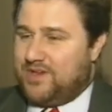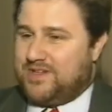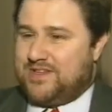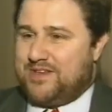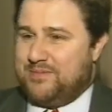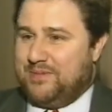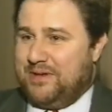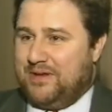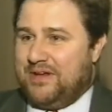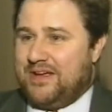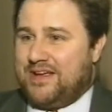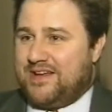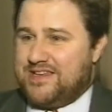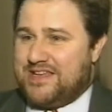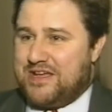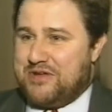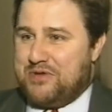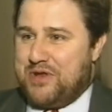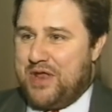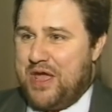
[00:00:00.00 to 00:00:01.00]
What it's going to be like, I
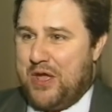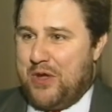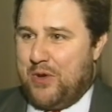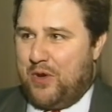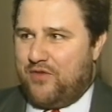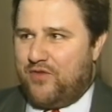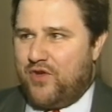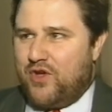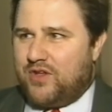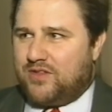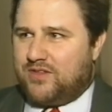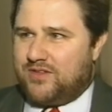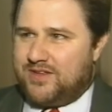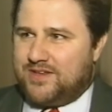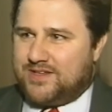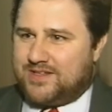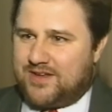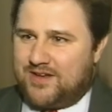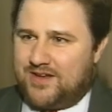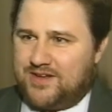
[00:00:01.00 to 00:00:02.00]
don't know. I've heard that
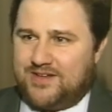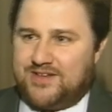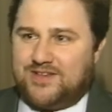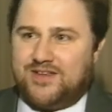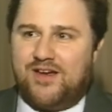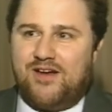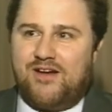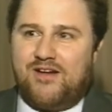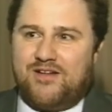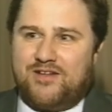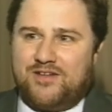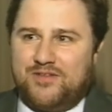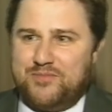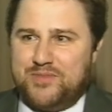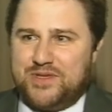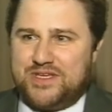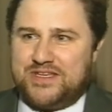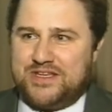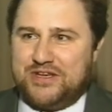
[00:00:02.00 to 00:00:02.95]
it's kind of dark and